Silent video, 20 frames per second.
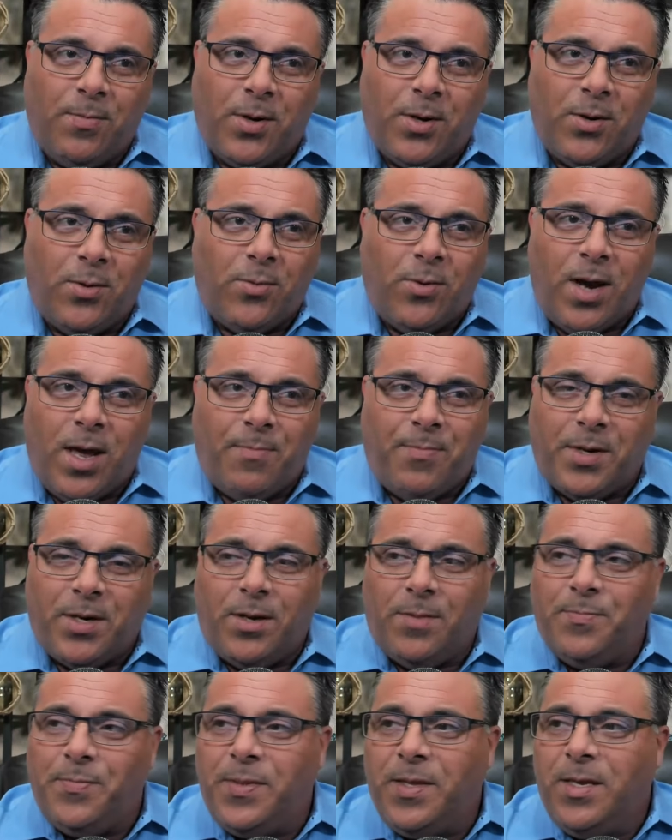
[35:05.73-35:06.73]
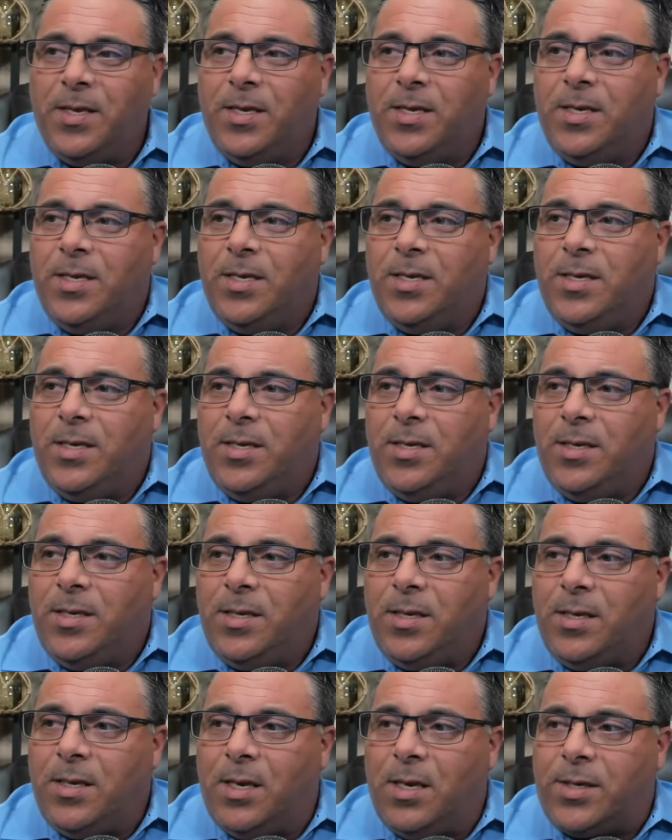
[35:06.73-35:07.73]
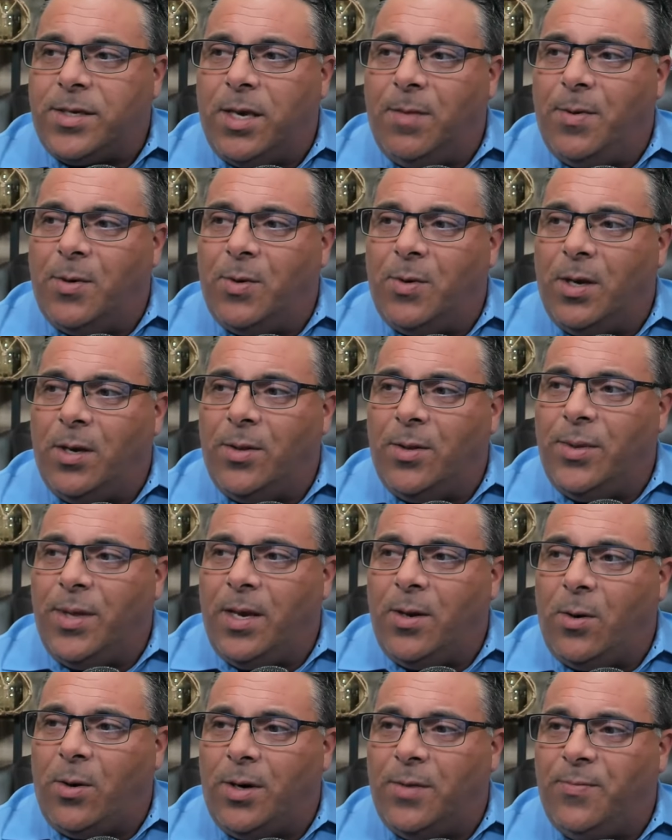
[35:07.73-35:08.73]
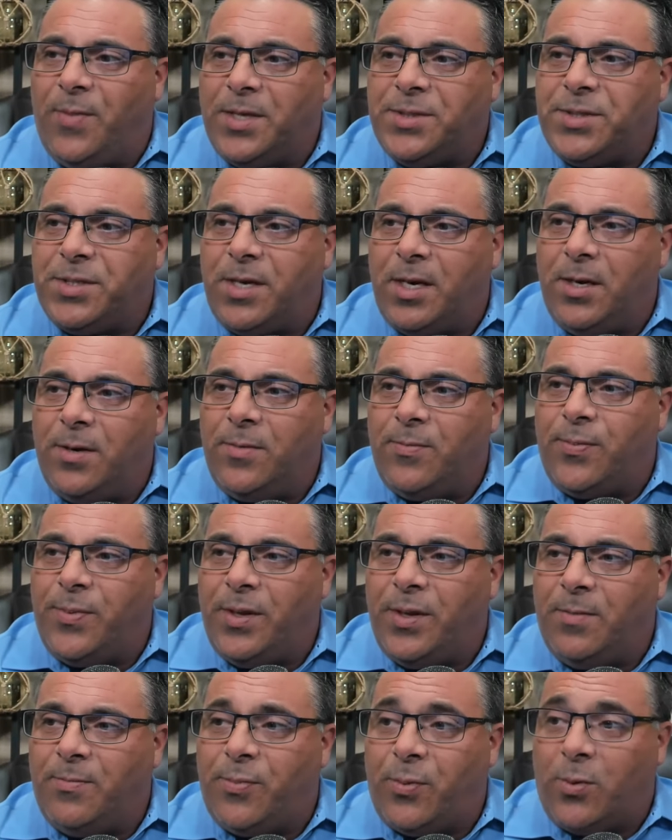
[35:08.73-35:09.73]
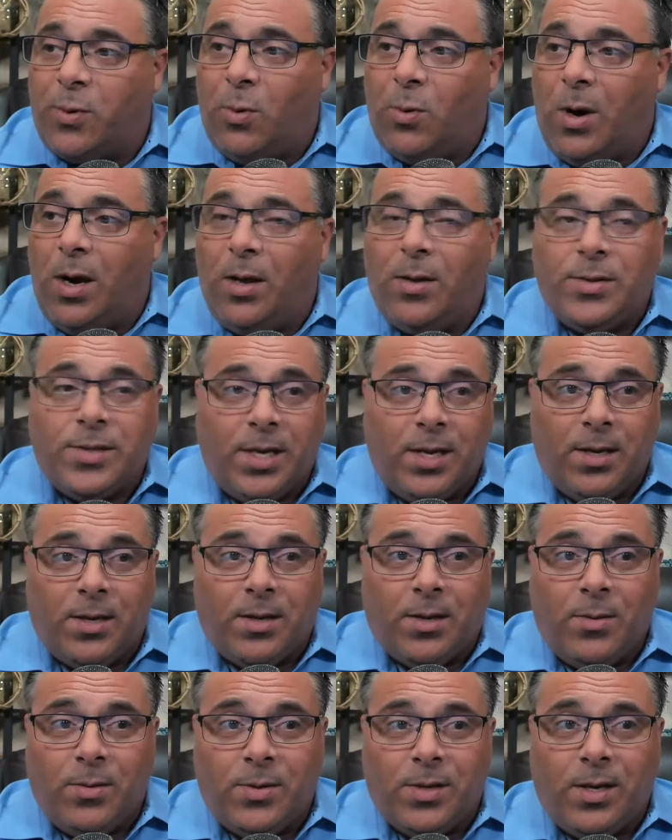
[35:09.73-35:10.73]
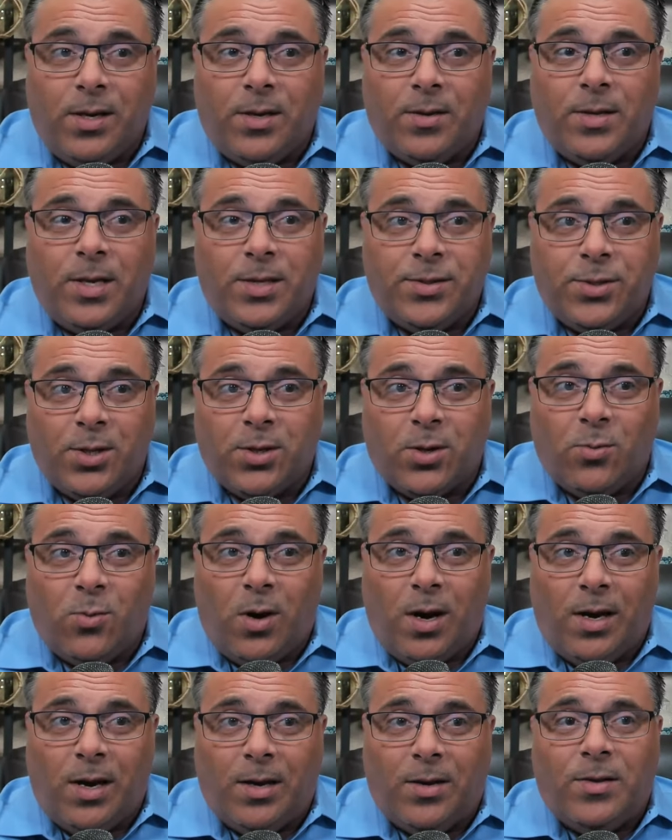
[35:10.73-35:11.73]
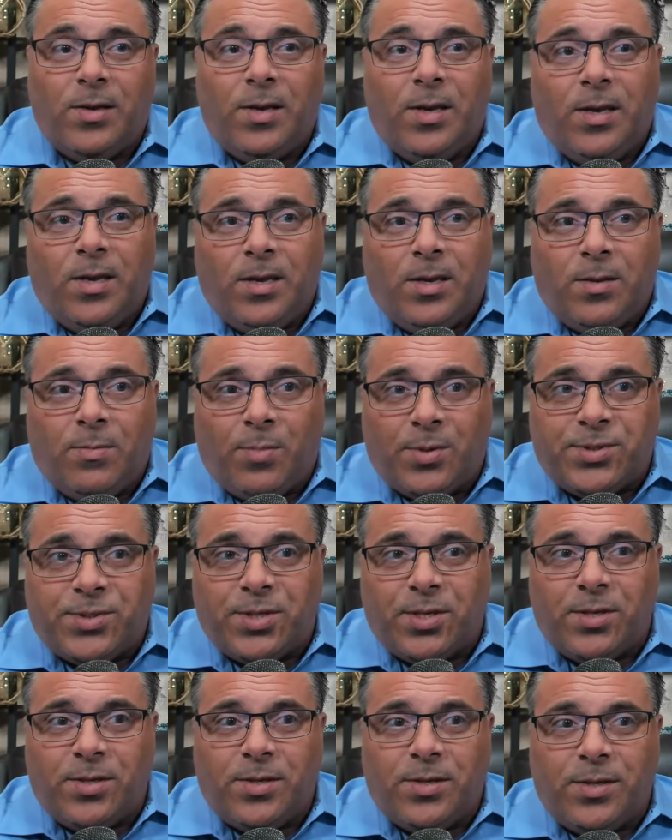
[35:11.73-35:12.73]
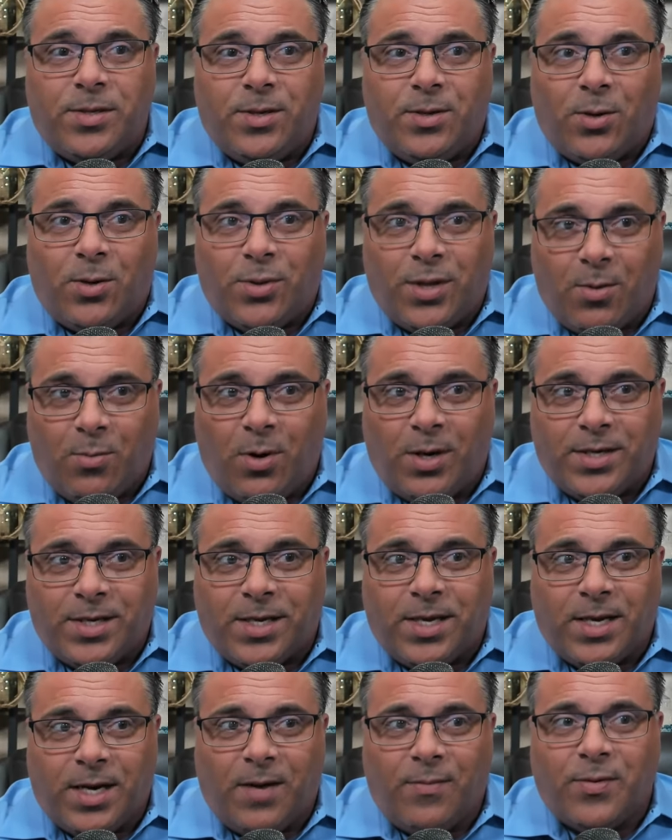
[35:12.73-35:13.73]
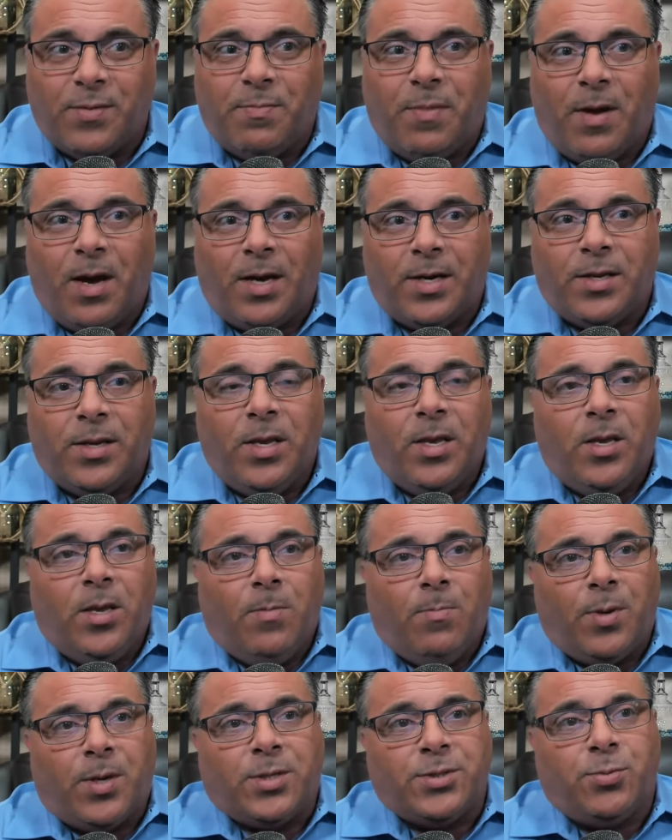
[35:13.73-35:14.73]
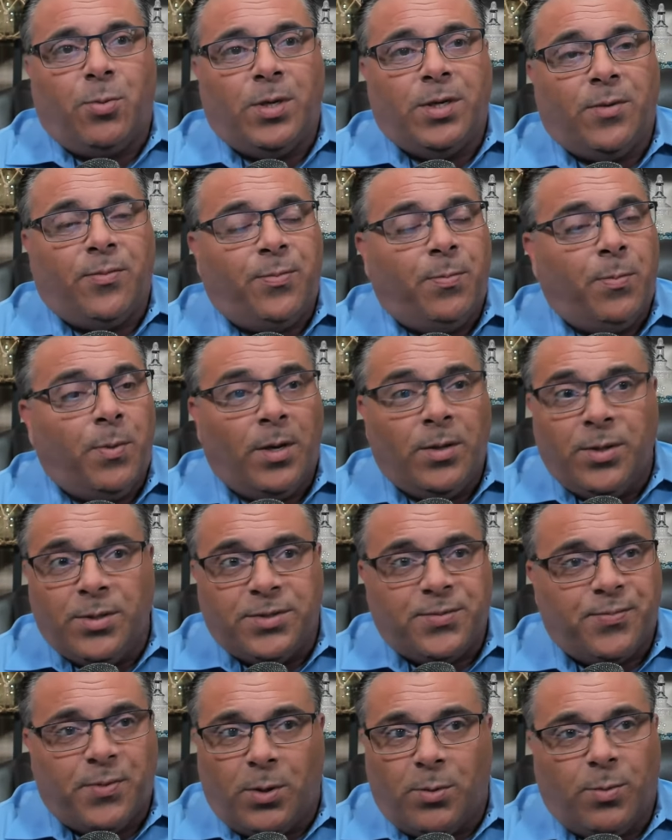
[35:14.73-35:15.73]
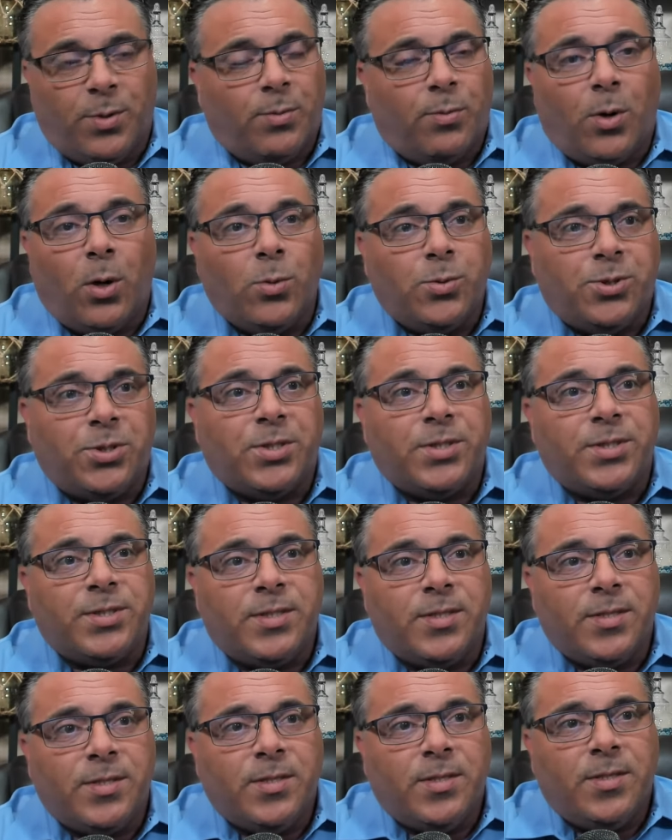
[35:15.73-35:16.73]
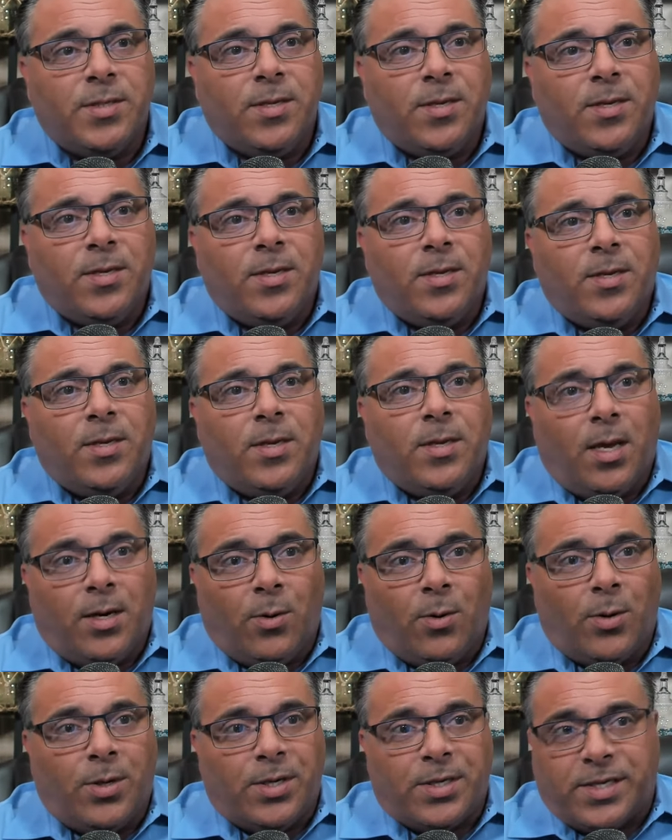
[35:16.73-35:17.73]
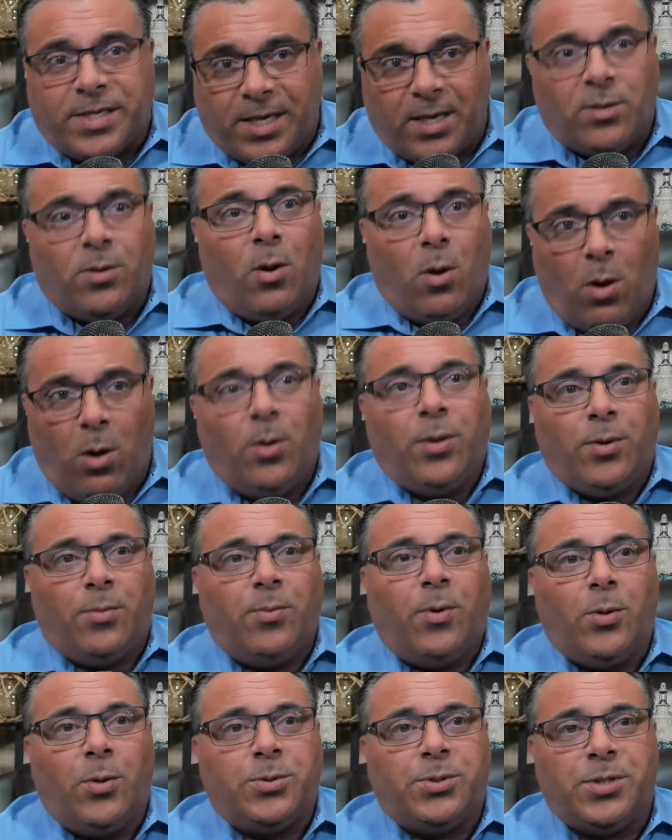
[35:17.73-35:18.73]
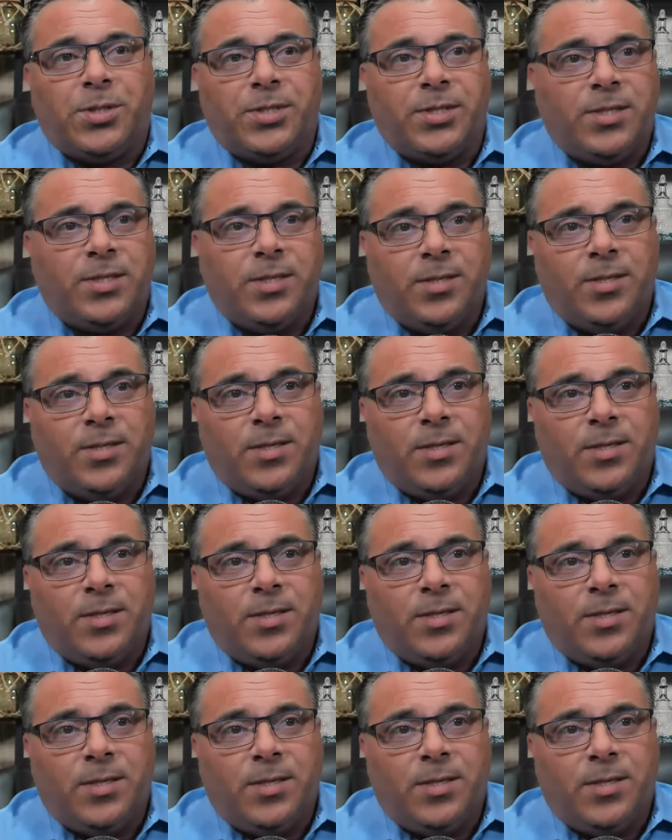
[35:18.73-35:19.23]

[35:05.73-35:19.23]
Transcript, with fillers: I'm going to wrap it up. Uh, keep it real. They are investigating them for a while. Yeah. Oh, yeah. It took a while. But see, you know, they wanted to get everybody because when the building spilled filled with roaches, in order to kill all the roaches,